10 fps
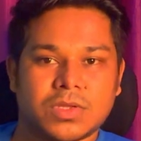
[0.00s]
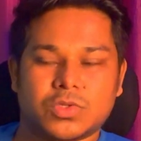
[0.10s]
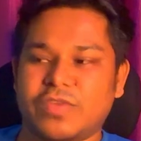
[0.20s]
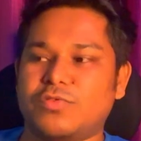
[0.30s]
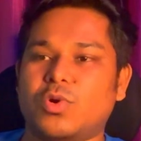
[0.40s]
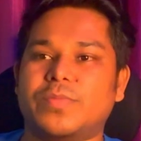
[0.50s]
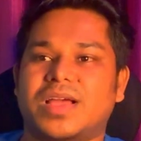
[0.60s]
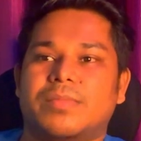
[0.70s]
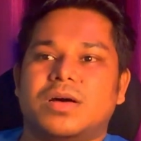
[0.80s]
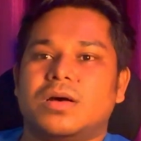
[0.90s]
So if you want to
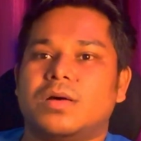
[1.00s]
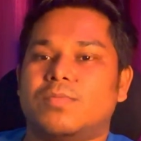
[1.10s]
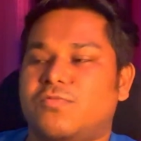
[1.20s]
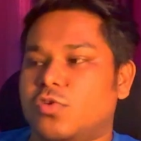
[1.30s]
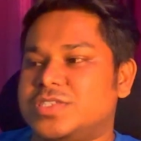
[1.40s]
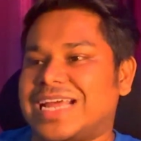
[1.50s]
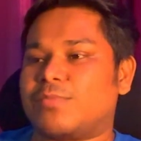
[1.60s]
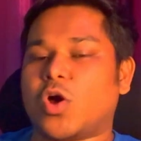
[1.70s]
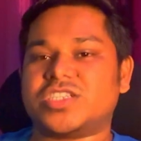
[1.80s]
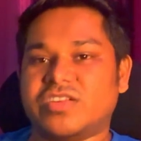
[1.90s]
become a full
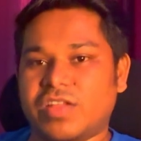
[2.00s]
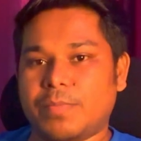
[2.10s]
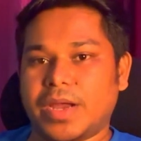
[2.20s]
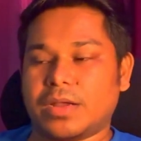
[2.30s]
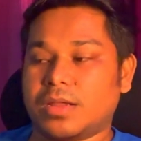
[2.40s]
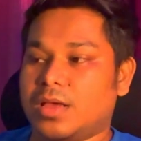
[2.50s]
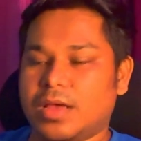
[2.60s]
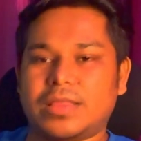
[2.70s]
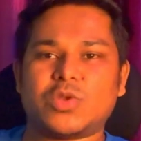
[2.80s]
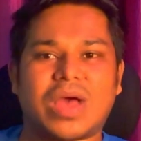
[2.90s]
stack blockchain development
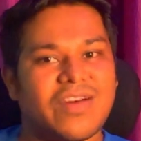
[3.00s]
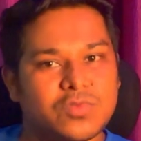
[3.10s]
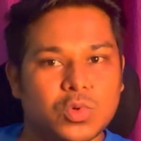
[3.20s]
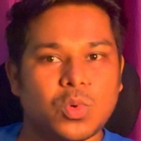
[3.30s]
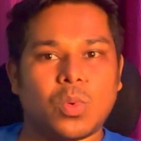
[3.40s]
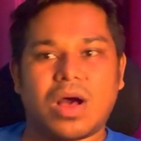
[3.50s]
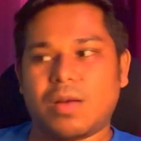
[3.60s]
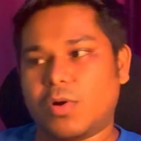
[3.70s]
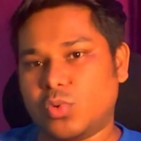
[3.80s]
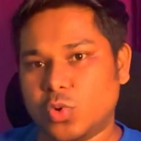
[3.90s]
and that you have to know
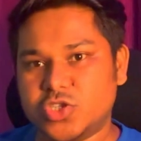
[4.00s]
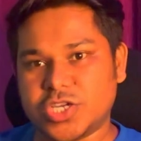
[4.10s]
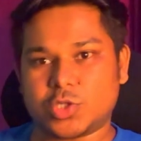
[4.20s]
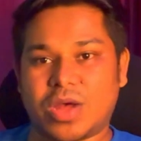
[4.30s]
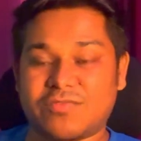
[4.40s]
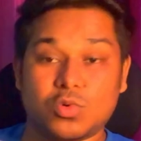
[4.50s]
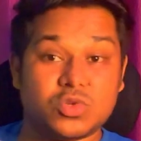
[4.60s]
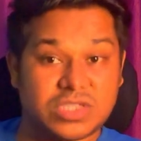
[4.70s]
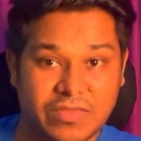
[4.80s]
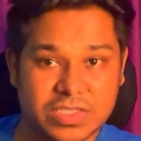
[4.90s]
about Node.js, you have to know
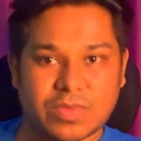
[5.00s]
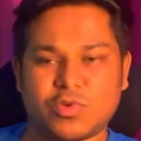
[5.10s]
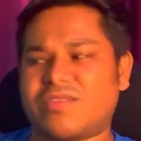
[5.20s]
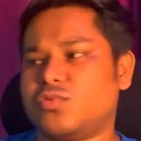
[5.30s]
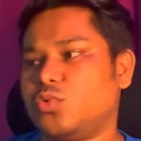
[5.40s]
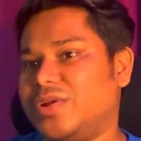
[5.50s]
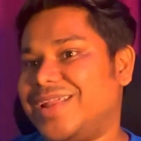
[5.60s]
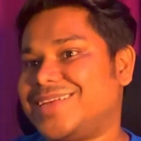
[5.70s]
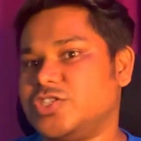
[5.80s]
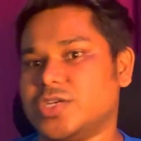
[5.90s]
JavaScript, you have to know
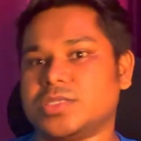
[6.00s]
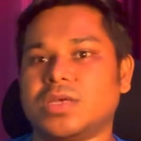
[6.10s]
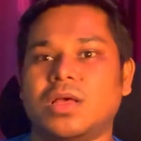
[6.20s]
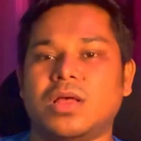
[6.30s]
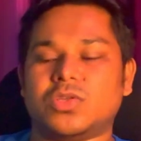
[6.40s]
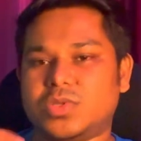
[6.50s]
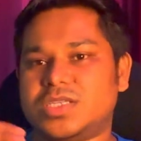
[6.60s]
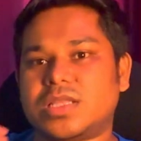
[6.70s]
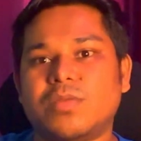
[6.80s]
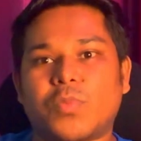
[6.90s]
Next.js. So
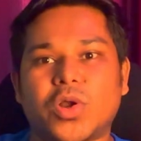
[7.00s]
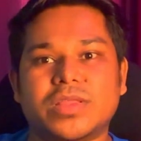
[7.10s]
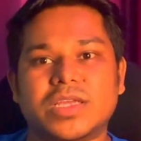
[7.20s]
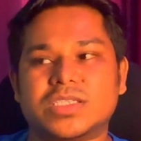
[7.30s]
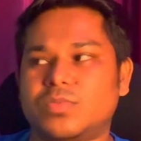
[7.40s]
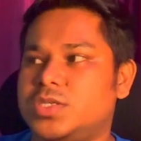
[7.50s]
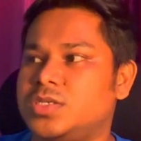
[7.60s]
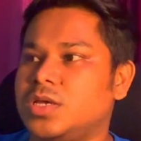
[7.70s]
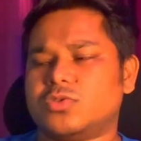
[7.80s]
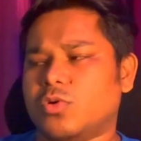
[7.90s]
these are the important things
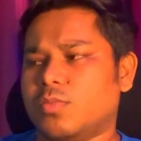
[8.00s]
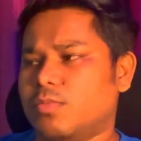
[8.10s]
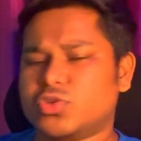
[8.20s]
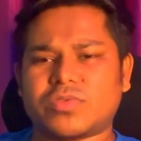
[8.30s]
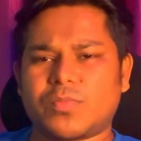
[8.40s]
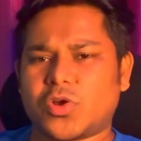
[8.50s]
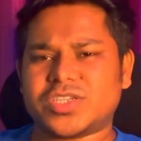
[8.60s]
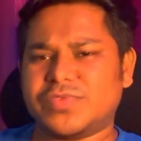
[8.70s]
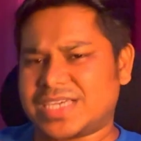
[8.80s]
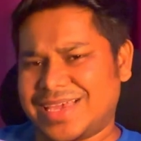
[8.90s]
which, so most of the
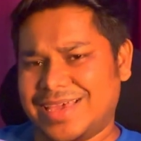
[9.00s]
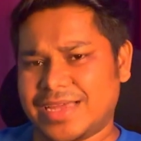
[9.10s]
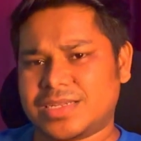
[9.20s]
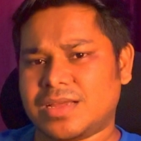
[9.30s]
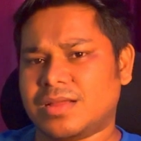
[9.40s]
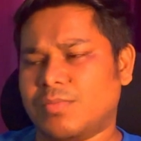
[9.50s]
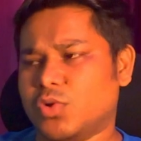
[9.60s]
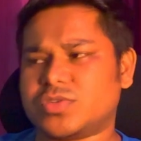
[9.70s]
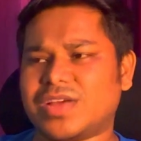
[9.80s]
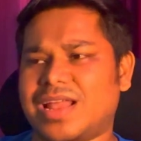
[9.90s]
project which I get,
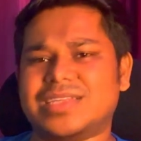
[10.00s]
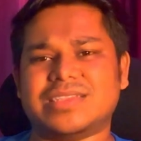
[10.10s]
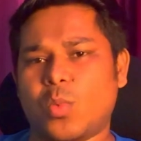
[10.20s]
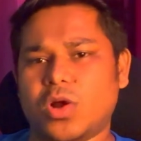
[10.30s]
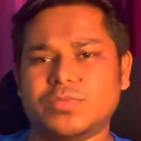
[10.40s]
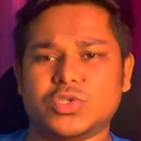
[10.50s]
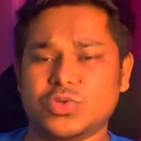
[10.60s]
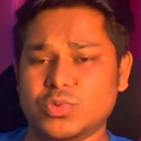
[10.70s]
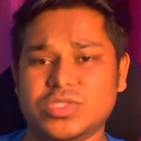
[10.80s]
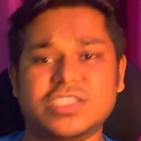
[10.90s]
most of the clients, they want me to
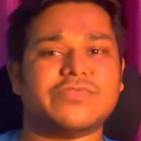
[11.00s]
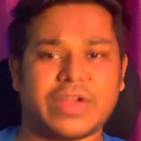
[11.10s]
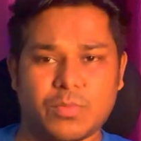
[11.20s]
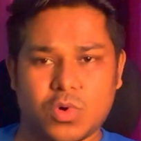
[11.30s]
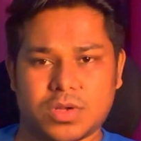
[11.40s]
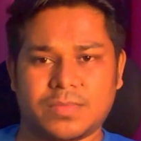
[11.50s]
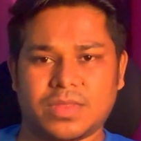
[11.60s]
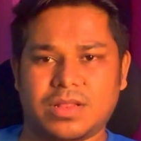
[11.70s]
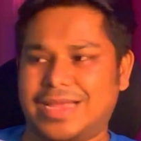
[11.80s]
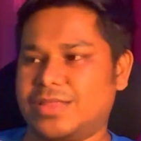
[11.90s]
use this framework.
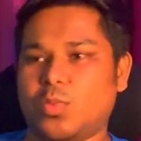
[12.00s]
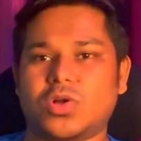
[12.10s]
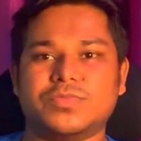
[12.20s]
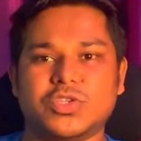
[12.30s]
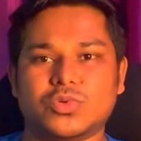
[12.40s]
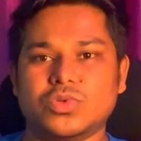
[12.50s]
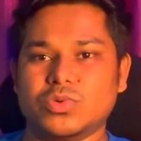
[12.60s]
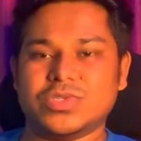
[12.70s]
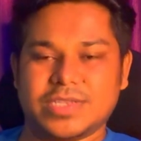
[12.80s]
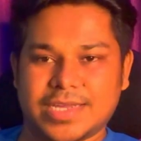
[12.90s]
Like they want me to
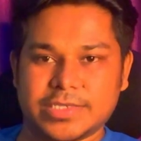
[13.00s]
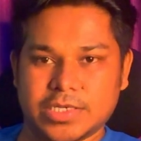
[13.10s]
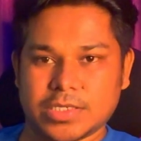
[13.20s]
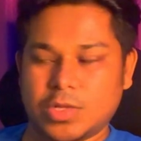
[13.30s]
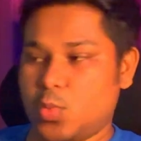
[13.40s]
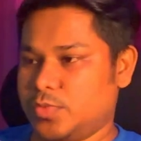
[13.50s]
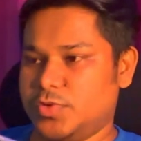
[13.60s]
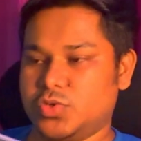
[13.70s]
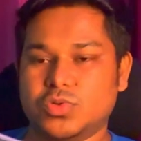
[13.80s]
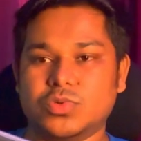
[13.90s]
use Next.js. They want
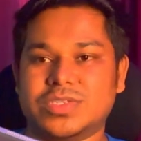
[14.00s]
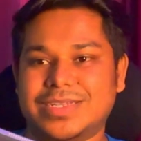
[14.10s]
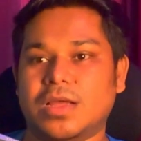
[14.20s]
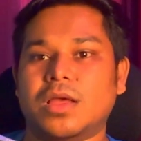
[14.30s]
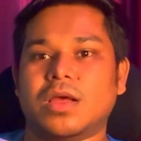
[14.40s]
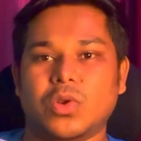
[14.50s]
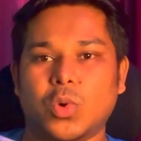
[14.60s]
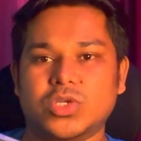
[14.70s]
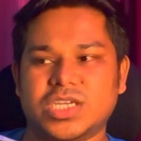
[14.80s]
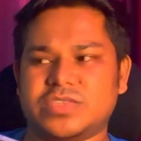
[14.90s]
me to use
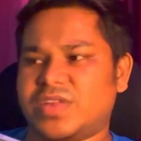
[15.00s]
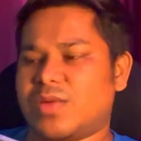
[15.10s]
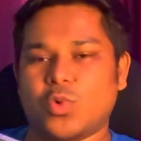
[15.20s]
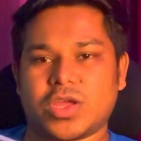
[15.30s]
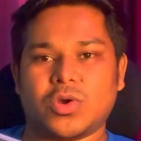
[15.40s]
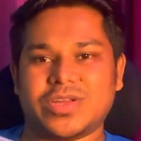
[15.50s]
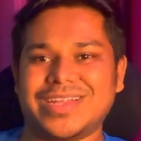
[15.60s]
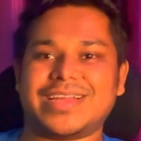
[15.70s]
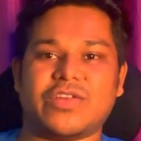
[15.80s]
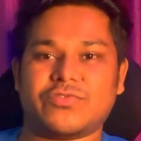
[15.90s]
Node.js when I'm working on
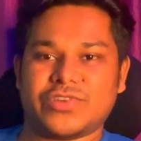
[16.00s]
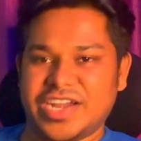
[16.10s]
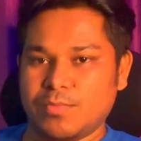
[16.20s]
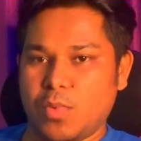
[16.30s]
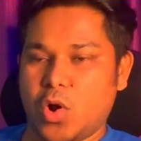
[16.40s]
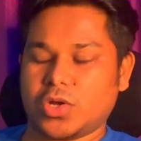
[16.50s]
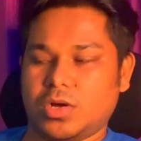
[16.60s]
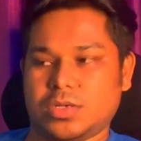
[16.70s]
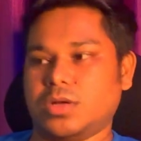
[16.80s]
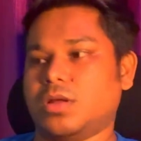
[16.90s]
any kind of trading bot
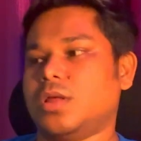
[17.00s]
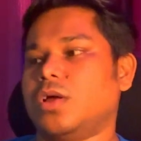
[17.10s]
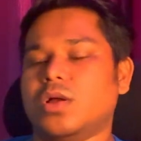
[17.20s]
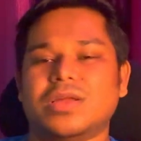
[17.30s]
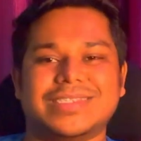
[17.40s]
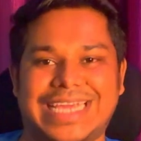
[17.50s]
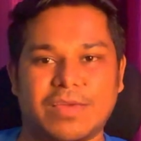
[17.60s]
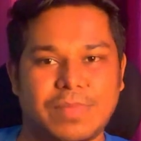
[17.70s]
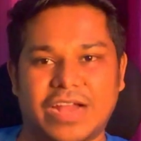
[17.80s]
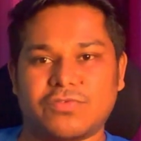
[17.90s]
on a
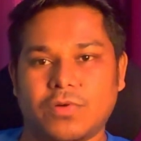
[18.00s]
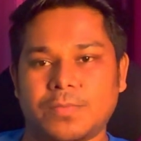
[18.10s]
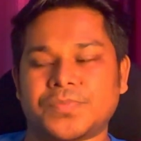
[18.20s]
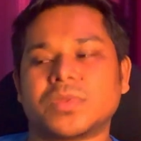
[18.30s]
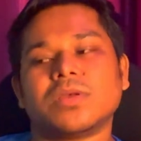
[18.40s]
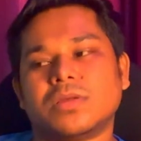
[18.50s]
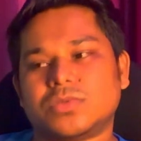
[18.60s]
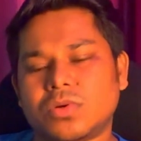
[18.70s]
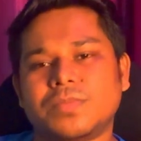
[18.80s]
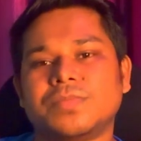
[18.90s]
staking platform.
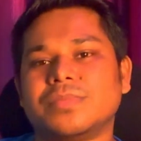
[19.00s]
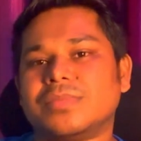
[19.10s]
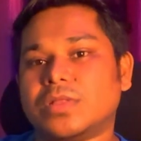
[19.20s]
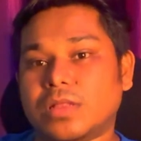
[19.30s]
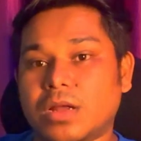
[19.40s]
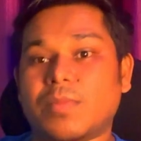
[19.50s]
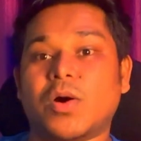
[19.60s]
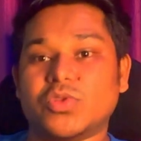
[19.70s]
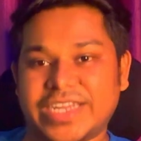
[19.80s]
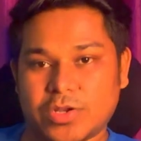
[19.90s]
So learn
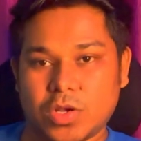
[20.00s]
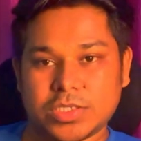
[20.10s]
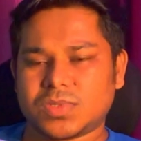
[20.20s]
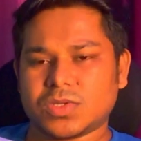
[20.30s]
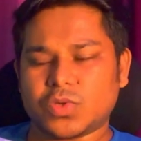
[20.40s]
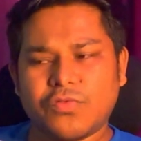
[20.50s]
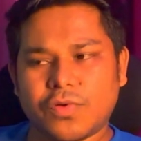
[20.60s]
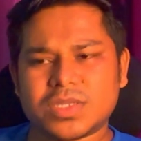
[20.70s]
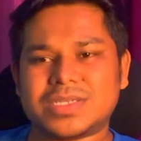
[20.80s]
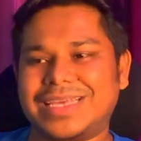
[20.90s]
about the technology. So
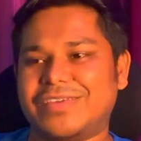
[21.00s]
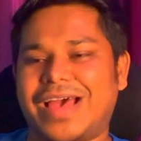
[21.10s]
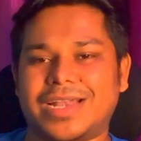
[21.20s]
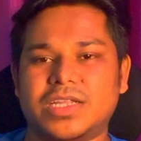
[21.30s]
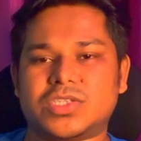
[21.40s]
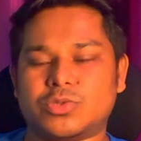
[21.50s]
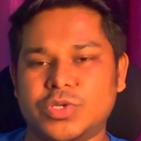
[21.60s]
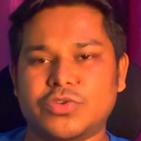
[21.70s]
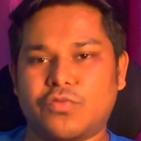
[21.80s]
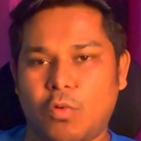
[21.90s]
first give at least
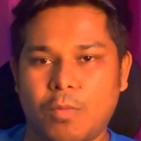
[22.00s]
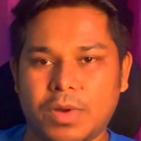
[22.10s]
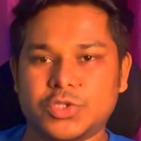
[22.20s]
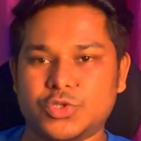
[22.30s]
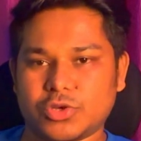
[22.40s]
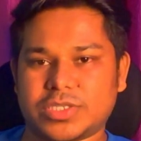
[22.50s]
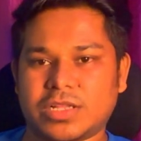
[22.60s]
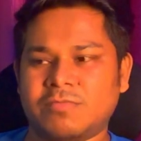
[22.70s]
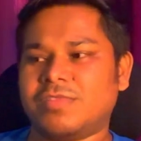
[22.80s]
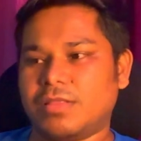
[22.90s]
three to four months to
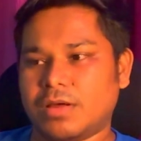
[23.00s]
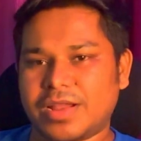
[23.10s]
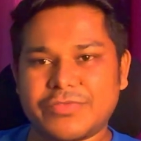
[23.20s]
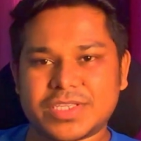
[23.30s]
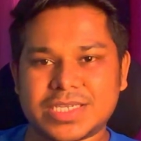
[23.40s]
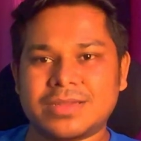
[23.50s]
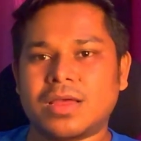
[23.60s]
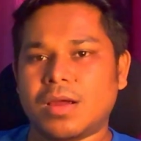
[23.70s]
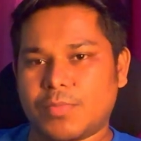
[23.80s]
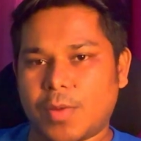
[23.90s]
yourself, learn everything
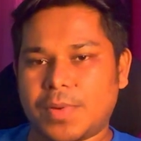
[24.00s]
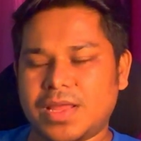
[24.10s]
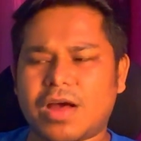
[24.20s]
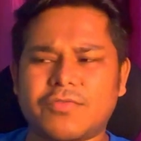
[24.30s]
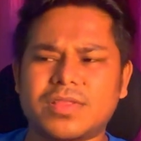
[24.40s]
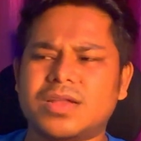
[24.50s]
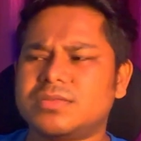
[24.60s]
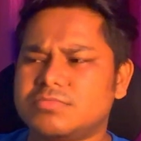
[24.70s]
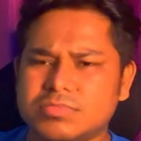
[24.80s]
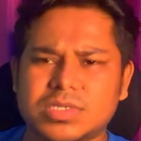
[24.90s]
properly. After that,
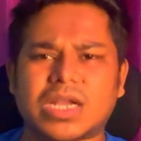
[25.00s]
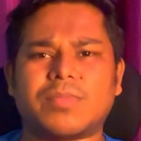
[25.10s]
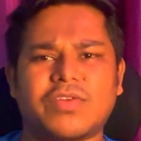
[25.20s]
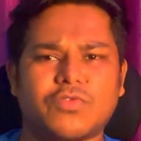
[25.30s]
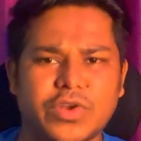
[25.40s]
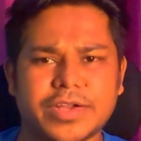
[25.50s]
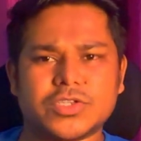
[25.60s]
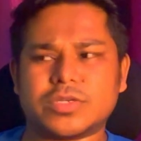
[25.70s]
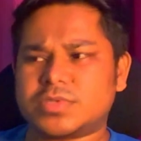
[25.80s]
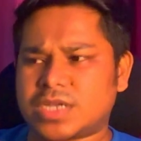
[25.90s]
start applying for
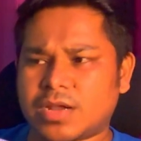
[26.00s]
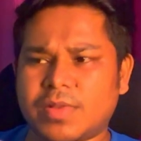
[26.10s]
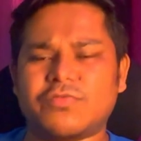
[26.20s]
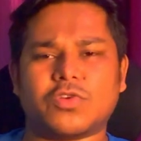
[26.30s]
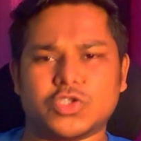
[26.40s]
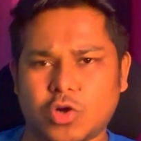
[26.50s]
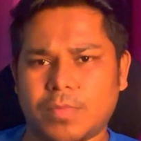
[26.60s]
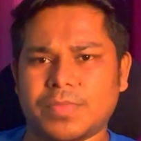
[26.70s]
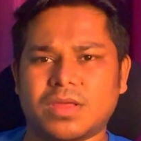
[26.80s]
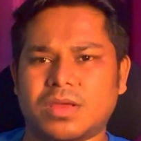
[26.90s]
internship, start applying for a job.